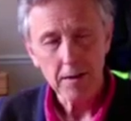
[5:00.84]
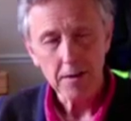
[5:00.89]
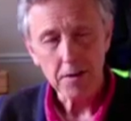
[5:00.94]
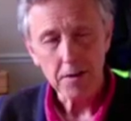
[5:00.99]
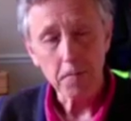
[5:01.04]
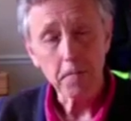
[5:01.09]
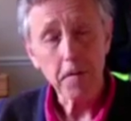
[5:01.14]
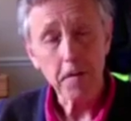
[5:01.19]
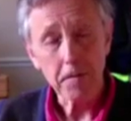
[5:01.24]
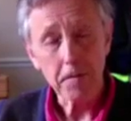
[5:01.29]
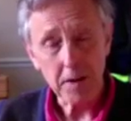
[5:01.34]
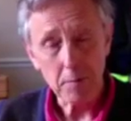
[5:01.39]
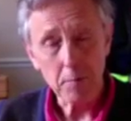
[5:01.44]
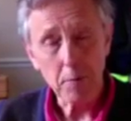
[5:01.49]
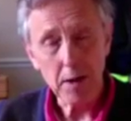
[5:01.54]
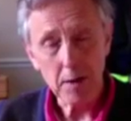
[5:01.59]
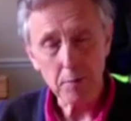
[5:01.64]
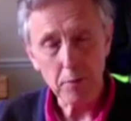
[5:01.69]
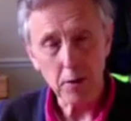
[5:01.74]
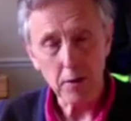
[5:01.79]
to 50
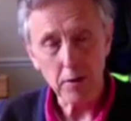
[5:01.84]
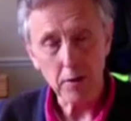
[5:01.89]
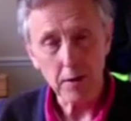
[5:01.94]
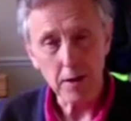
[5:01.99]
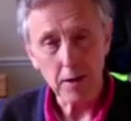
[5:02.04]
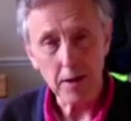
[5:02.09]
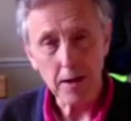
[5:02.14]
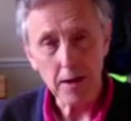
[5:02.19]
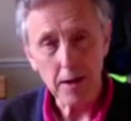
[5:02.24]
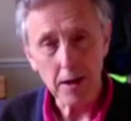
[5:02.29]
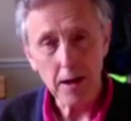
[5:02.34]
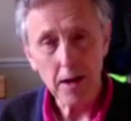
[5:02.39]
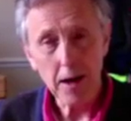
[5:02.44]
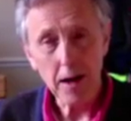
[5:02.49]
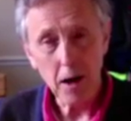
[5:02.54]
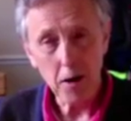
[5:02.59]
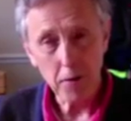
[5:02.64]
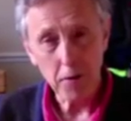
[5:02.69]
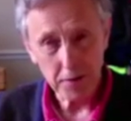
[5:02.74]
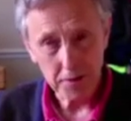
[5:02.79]
people
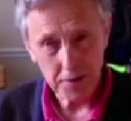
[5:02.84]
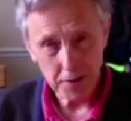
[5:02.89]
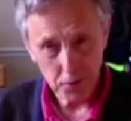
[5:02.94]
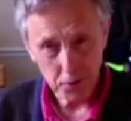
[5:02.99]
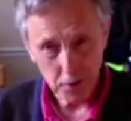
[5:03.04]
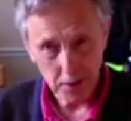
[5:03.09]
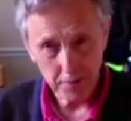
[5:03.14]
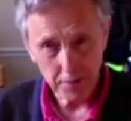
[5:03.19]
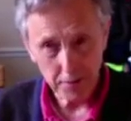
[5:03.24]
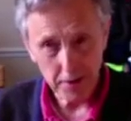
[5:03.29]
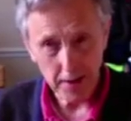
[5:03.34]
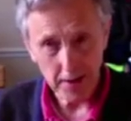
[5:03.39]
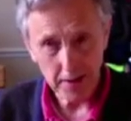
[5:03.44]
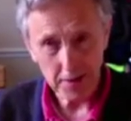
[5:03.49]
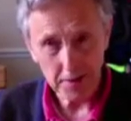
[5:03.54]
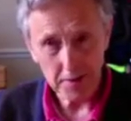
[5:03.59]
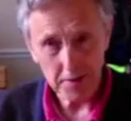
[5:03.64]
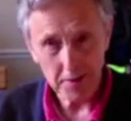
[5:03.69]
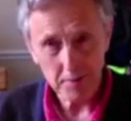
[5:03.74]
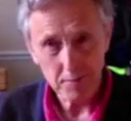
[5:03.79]
over 2
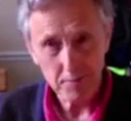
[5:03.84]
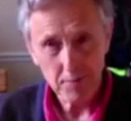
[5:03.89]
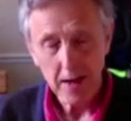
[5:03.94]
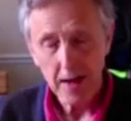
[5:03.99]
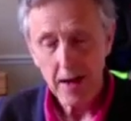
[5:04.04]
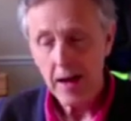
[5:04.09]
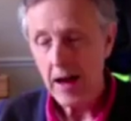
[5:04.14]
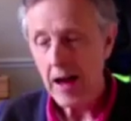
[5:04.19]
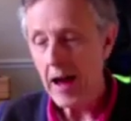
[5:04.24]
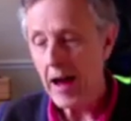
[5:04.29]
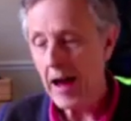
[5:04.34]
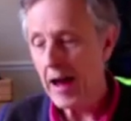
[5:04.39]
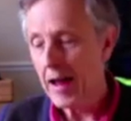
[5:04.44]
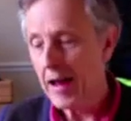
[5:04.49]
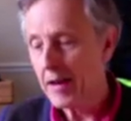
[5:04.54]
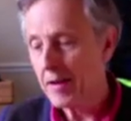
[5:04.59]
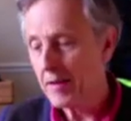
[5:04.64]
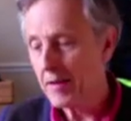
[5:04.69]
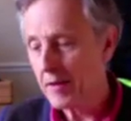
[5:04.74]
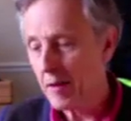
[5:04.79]
evenings.
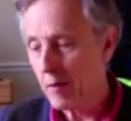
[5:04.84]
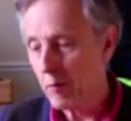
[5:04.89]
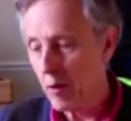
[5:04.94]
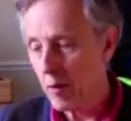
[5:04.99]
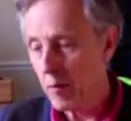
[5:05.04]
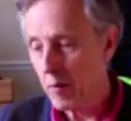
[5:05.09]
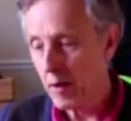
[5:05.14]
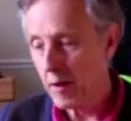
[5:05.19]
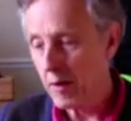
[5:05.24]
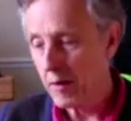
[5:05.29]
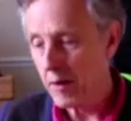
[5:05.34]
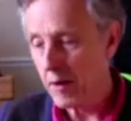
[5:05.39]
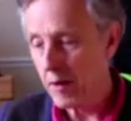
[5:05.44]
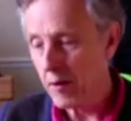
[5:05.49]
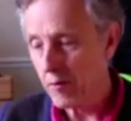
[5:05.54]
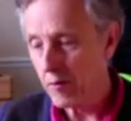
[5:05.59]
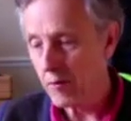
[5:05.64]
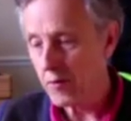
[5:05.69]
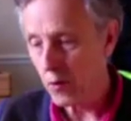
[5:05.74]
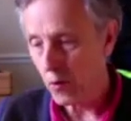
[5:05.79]
And the woman
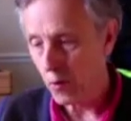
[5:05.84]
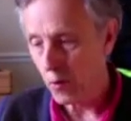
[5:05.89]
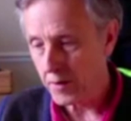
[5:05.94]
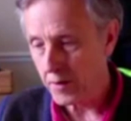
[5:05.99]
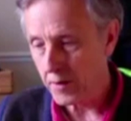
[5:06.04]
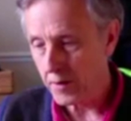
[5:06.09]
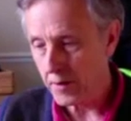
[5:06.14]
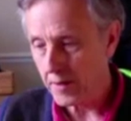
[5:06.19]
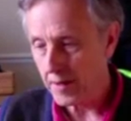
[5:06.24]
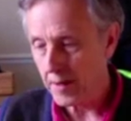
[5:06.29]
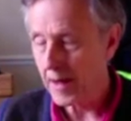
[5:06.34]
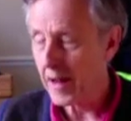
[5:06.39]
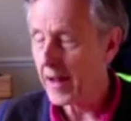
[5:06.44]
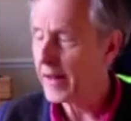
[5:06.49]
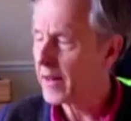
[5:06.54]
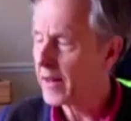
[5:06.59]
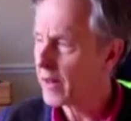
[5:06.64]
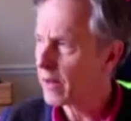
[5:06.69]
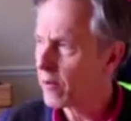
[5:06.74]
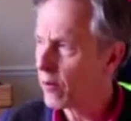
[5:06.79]
who taught it,
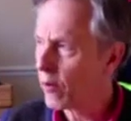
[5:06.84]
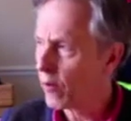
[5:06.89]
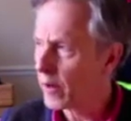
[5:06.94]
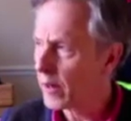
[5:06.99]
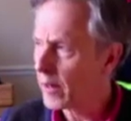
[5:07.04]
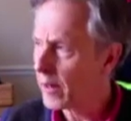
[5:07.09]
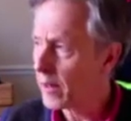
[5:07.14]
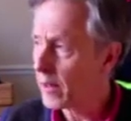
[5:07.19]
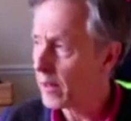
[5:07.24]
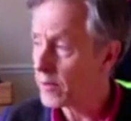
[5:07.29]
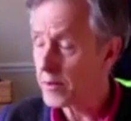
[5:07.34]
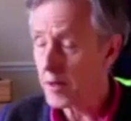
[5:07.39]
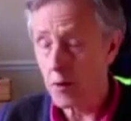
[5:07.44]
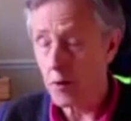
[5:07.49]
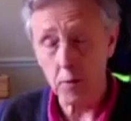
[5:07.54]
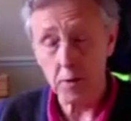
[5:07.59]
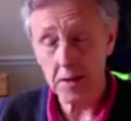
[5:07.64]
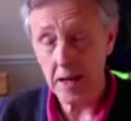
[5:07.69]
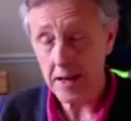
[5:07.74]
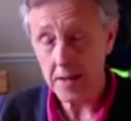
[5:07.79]
Helene Cornelius, who
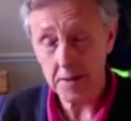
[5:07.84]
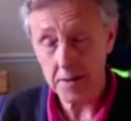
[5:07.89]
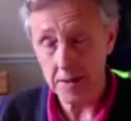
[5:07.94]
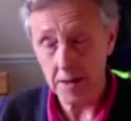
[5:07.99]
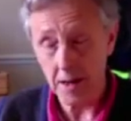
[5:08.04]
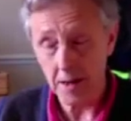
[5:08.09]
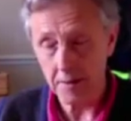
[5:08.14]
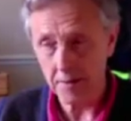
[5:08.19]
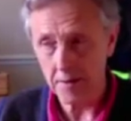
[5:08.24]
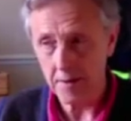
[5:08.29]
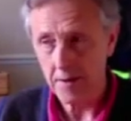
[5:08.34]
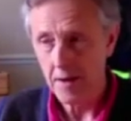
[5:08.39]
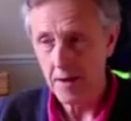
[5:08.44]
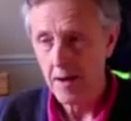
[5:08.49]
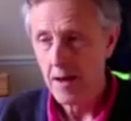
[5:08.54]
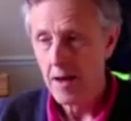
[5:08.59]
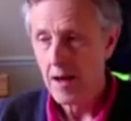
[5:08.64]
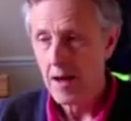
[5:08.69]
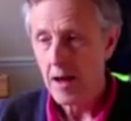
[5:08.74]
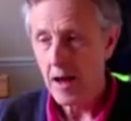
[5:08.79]
was excellent,
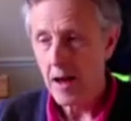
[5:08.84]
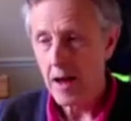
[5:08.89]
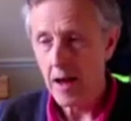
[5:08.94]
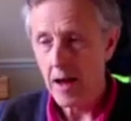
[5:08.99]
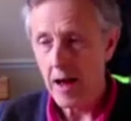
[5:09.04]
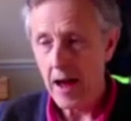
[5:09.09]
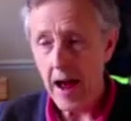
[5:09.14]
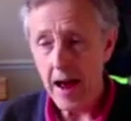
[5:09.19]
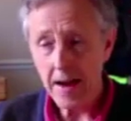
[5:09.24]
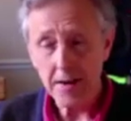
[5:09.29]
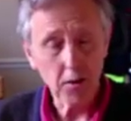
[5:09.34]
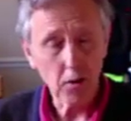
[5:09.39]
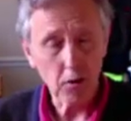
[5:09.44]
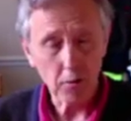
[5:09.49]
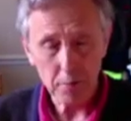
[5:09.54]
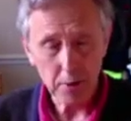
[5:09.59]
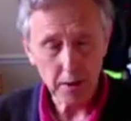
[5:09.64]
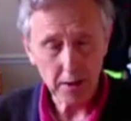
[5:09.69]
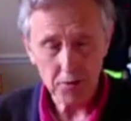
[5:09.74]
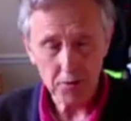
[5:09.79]
had
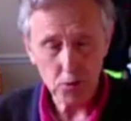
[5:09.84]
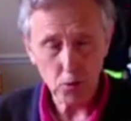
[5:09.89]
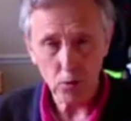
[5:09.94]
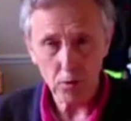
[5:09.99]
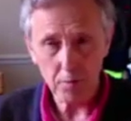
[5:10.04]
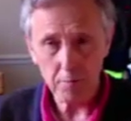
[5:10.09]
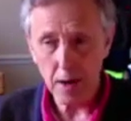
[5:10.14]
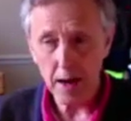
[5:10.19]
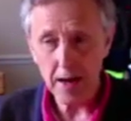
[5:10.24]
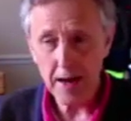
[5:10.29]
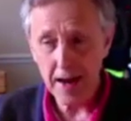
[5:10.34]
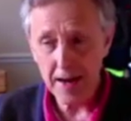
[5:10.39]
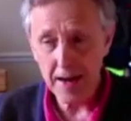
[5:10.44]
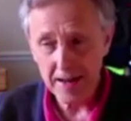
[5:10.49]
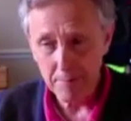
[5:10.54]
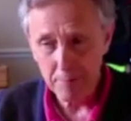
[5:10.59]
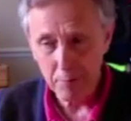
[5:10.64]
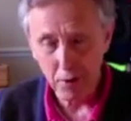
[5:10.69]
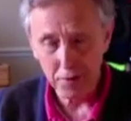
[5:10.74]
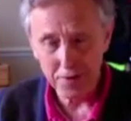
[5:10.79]
not been taught by
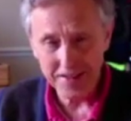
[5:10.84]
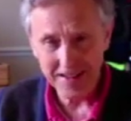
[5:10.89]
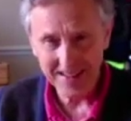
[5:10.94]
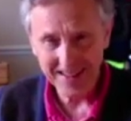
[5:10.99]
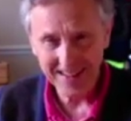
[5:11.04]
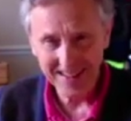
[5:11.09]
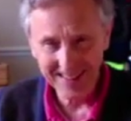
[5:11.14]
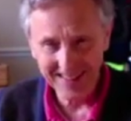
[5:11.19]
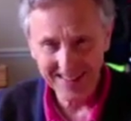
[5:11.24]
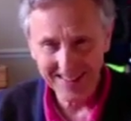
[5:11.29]
anybody.